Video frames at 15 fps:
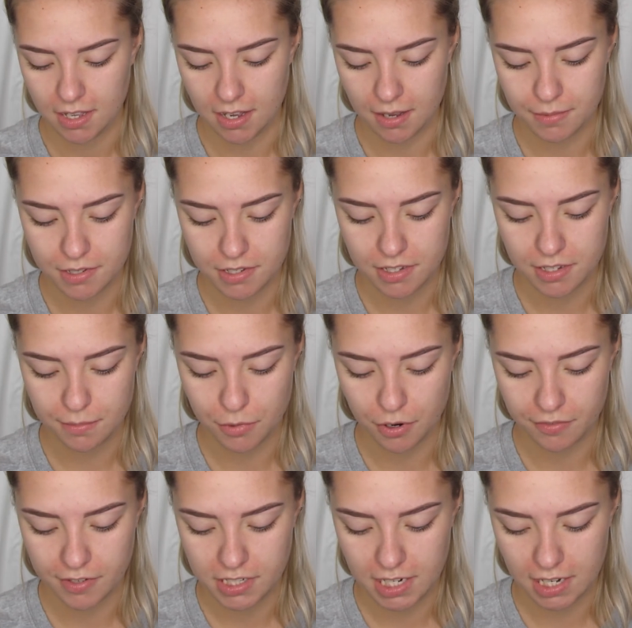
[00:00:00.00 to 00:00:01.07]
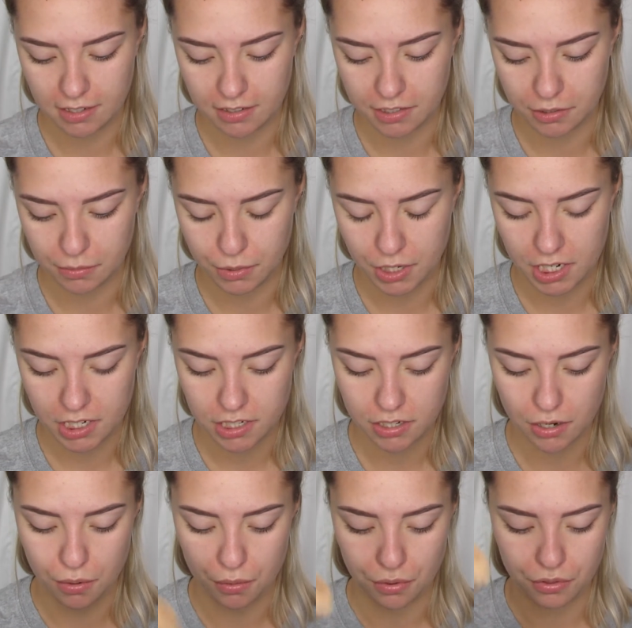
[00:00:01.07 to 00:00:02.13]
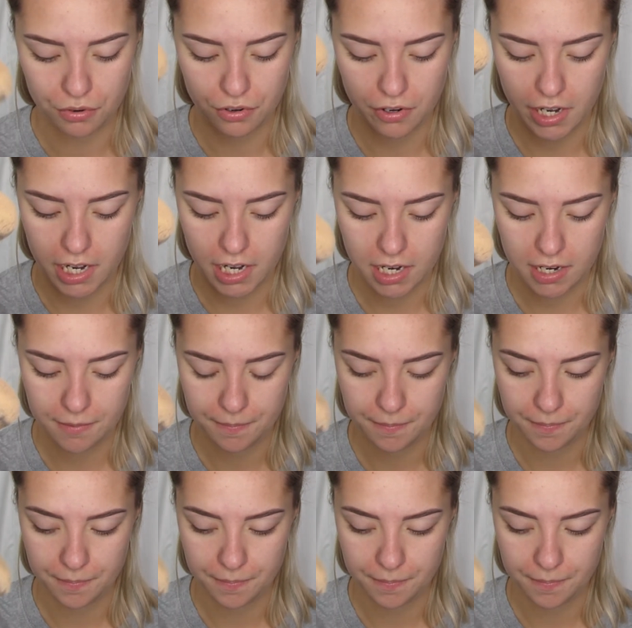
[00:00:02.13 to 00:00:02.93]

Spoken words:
I'm using the Morphe Jaclyn Hill brush 03.